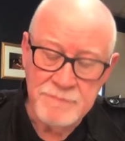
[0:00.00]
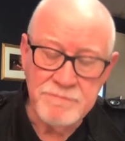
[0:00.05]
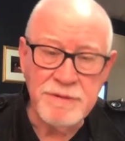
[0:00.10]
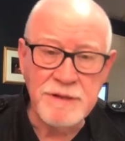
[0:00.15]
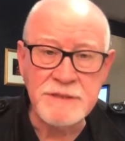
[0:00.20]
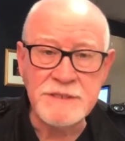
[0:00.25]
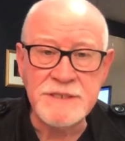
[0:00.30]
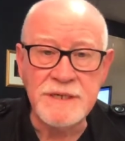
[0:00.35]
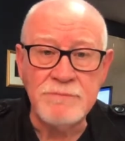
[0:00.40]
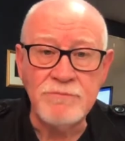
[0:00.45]

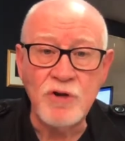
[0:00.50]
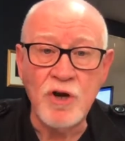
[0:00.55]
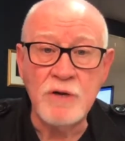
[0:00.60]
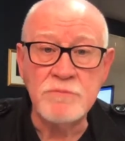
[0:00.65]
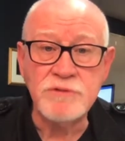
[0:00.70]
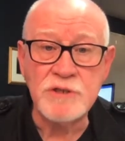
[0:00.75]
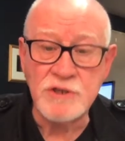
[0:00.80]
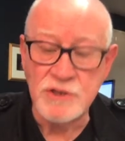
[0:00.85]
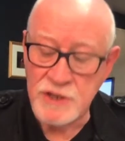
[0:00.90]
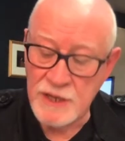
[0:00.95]
But
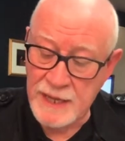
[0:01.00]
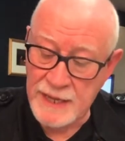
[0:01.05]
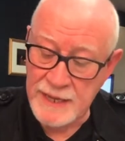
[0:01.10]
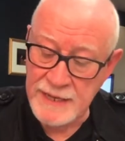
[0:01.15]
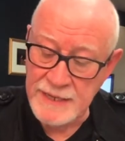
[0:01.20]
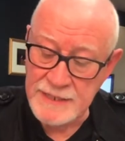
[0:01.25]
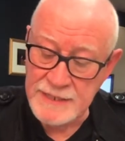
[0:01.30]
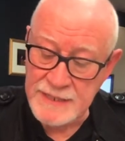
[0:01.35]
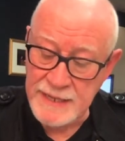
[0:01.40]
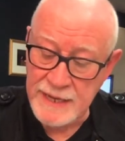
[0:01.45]
sometimes it's
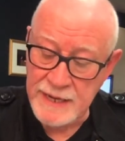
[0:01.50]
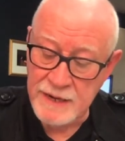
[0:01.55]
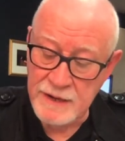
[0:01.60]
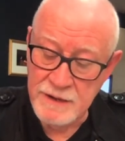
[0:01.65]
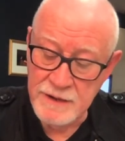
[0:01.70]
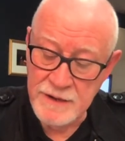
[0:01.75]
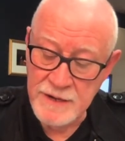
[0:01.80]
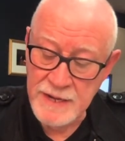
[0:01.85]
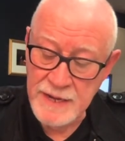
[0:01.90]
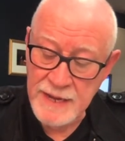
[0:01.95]
laying
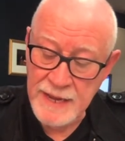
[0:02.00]
down